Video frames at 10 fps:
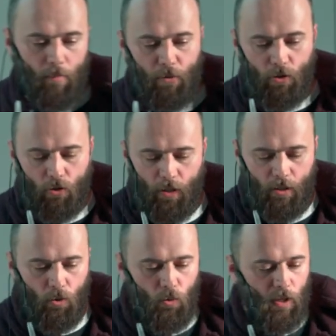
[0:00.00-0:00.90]
perhaps it's
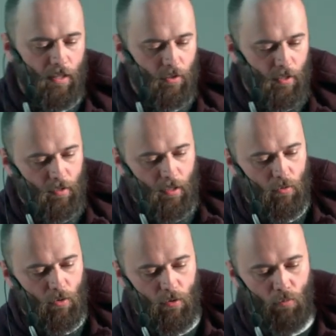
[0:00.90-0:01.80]
connected to the internet
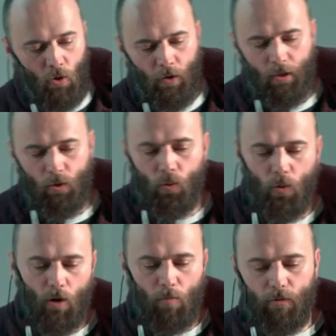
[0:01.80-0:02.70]
and connected
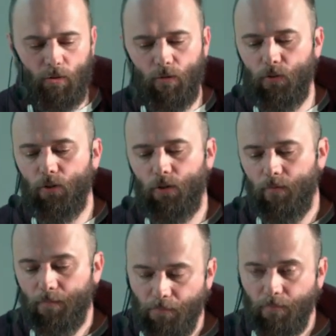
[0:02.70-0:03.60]
to a couple of
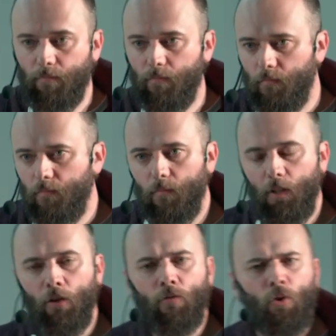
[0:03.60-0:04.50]
servers.
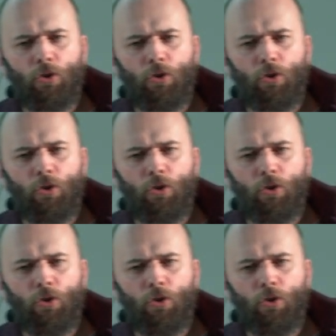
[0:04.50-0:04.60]
And of